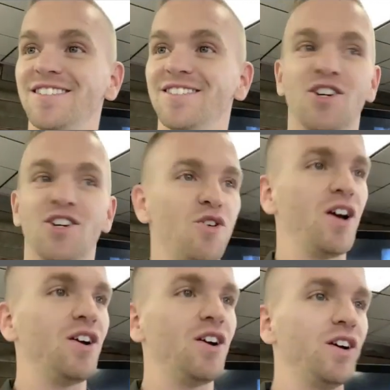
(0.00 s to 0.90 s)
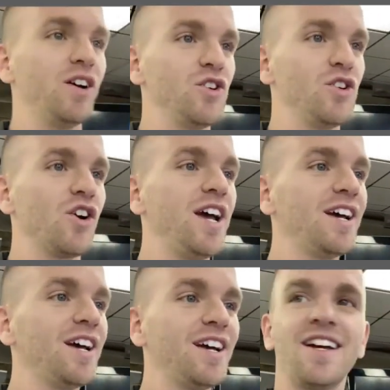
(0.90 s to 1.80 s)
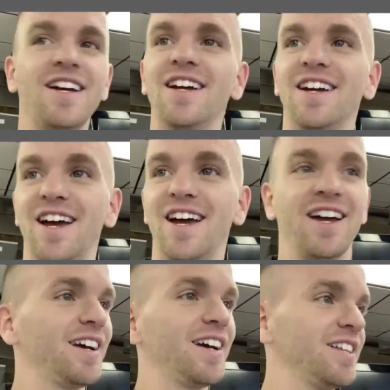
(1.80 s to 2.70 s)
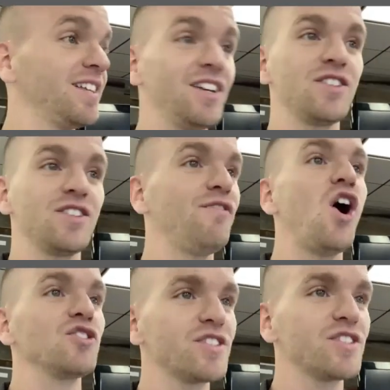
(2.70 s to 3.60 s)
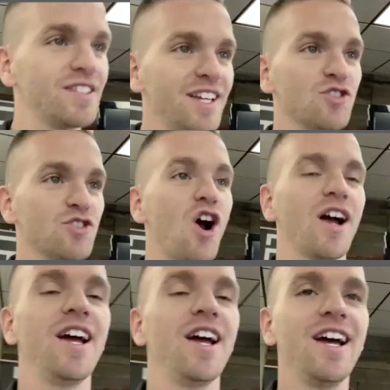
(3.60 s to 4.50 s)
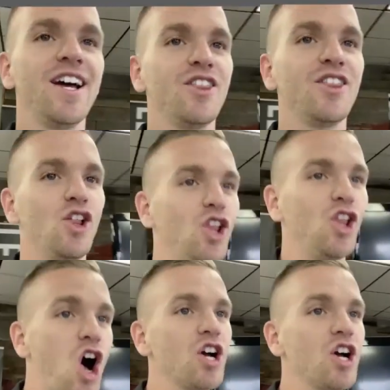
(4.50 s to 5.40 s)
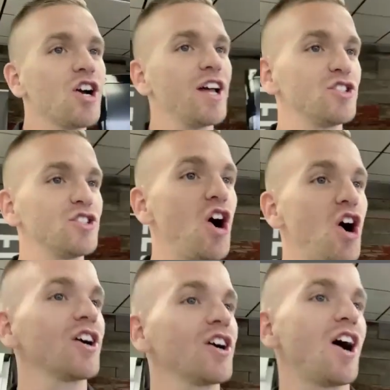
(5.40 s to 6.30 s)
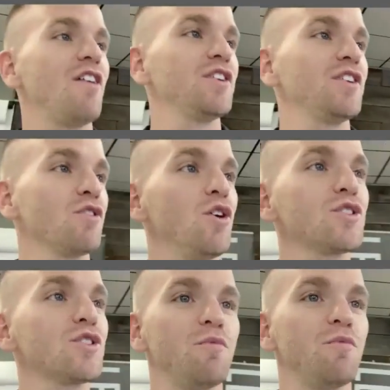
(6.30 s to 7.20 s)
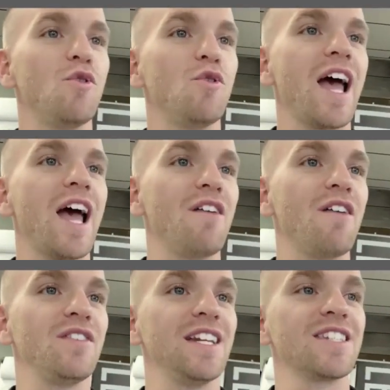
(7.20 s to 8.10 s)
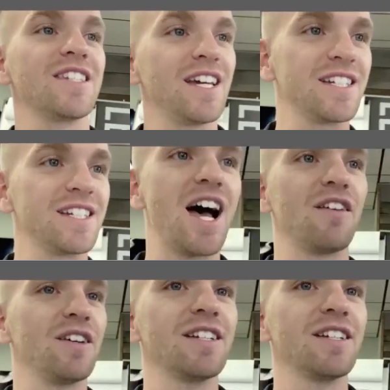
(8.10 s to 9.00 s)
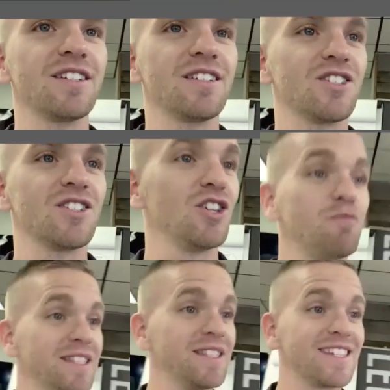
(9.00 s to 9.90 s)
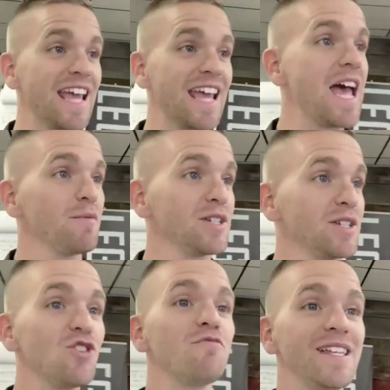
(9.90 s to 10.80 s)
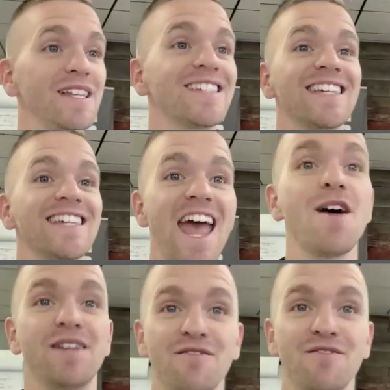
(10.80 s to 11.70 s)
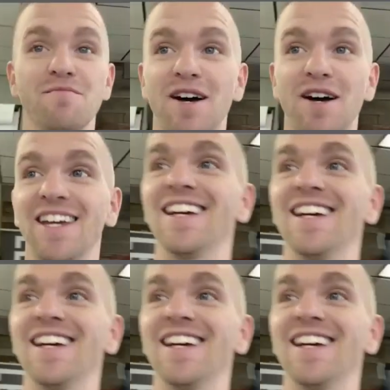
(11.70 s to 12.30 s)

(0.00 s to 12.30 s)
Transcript: Do you agree? Okay, false. It's wrong. The longer and darker coffee roasts, the more caffeine is kicked out of it. So you've been scammed. You've been scammed, everybody.